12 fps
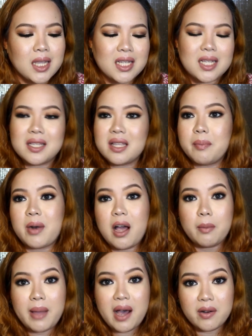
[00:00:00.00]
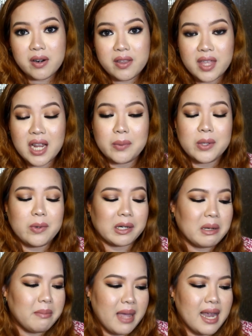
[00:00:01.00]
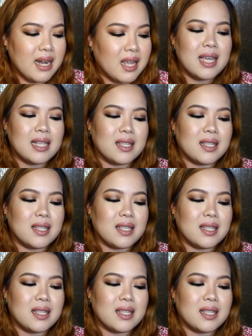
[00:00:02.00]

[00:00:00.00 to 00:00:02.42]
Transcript: This is the brow powder that I would recommend.